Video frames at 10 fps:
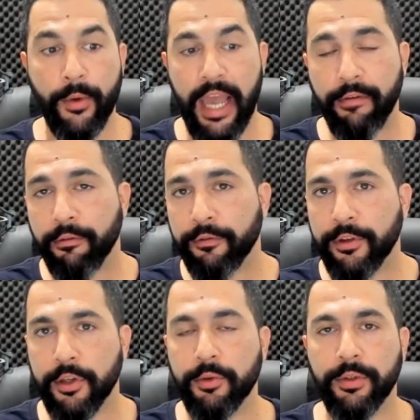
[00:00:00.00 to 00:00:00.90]
Now we have a
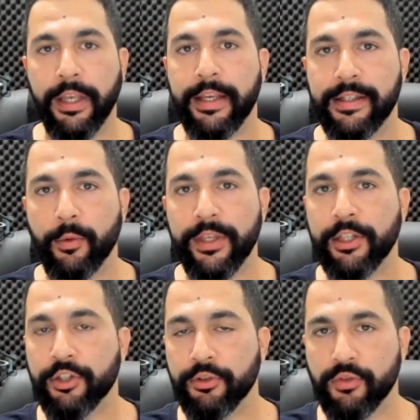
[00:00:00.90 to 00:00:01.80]
few days that we
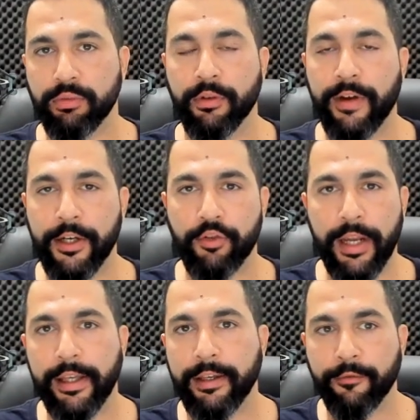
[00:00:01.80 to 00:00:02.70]
can choose to provide
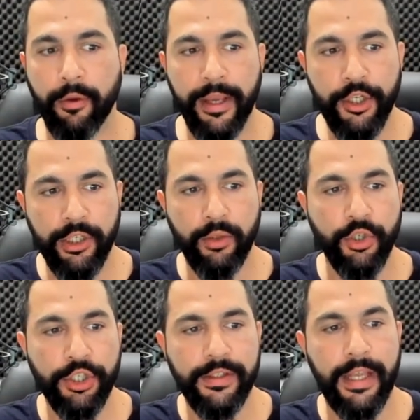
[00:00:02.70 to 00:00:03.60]
tracking
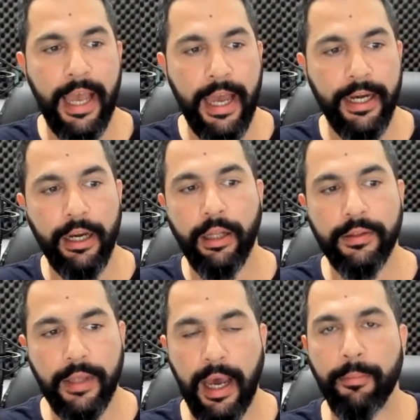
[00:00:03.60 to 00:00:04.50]
information, which is added
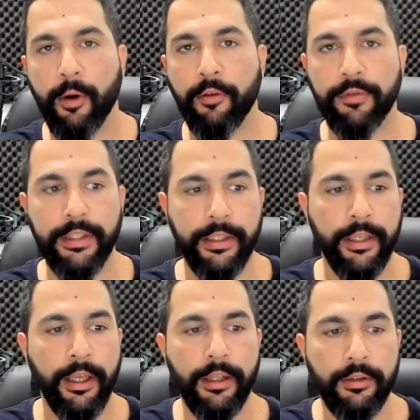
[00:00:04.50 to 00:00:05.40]
on top of the